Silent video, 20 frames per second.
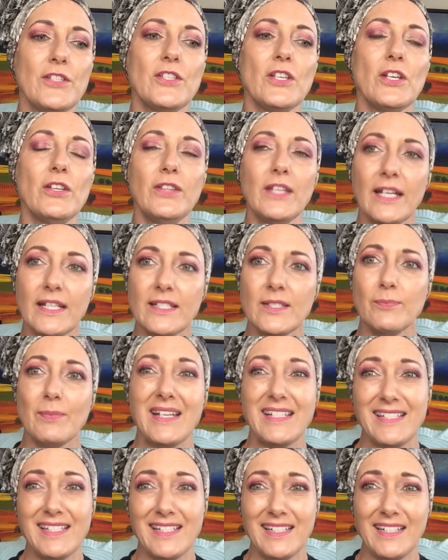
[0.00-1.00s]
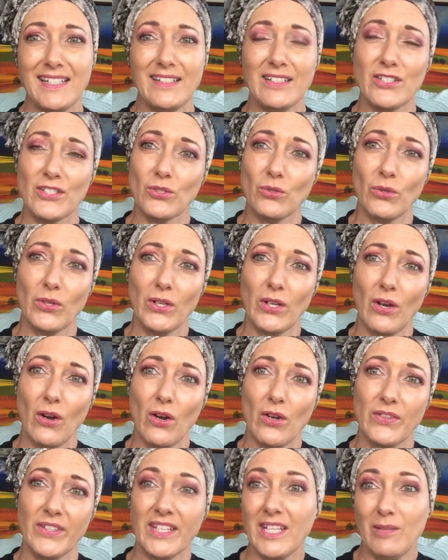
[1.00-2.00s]
So that's basically the story
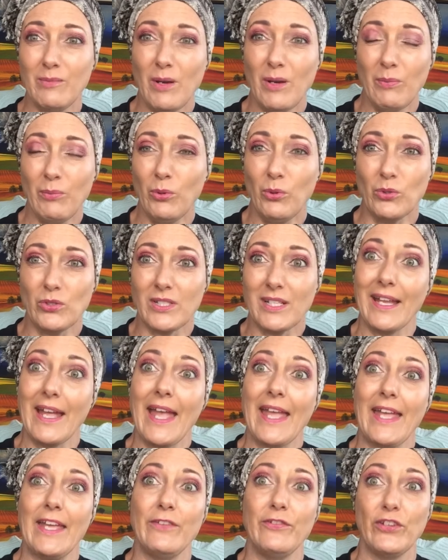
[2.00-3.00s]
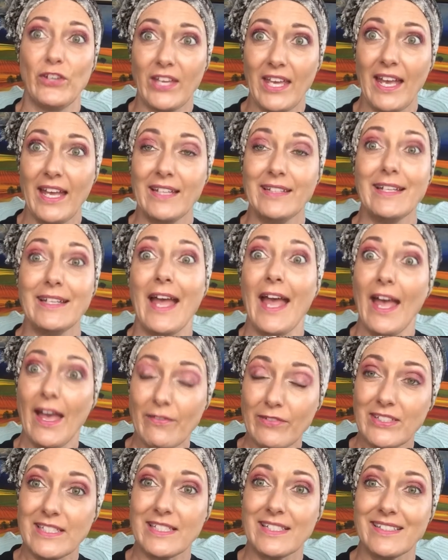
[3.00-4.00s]
on the chemo port. If you can,
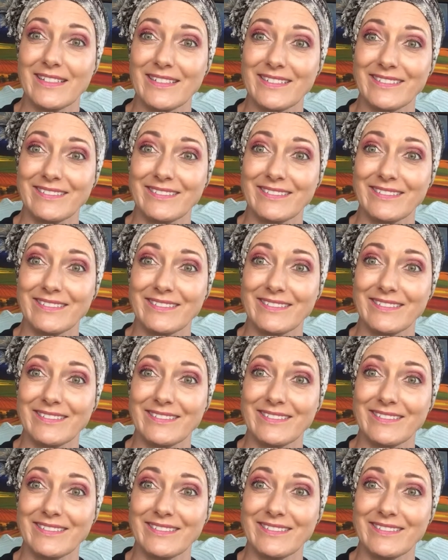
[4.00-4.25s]
have it.